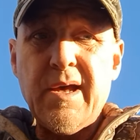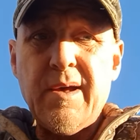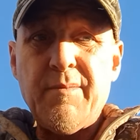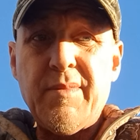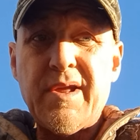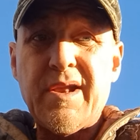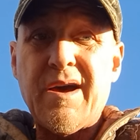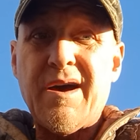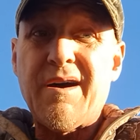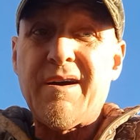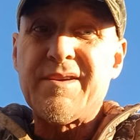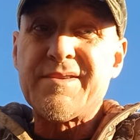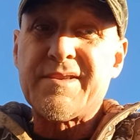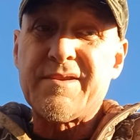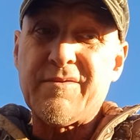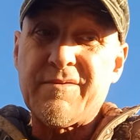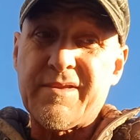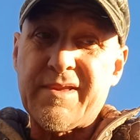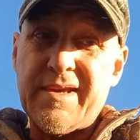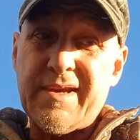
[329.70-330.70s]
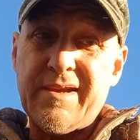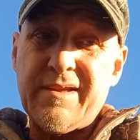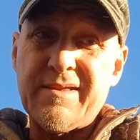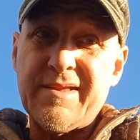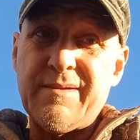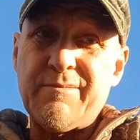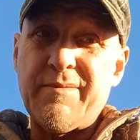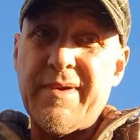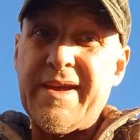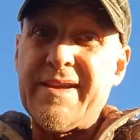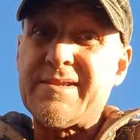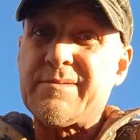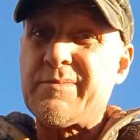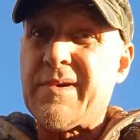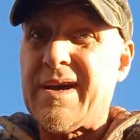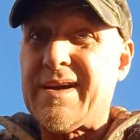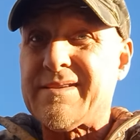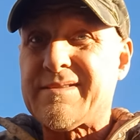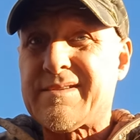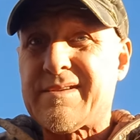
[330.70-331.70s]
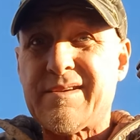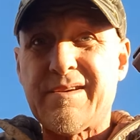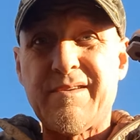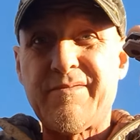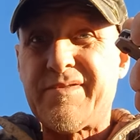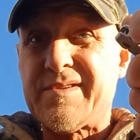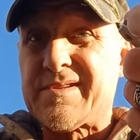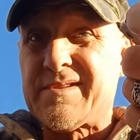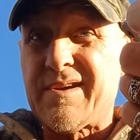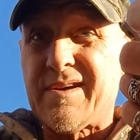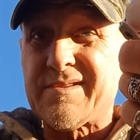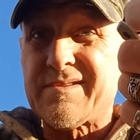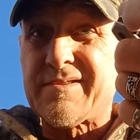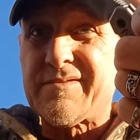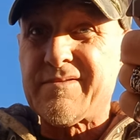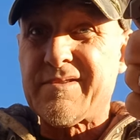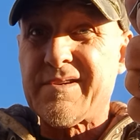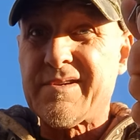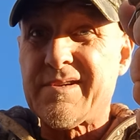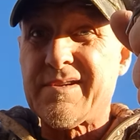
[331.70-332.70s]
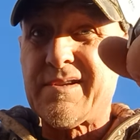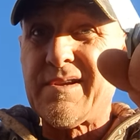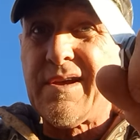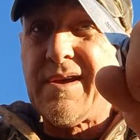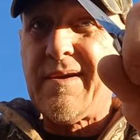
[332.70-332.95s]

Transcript: But I also think that mace by itself is not so good.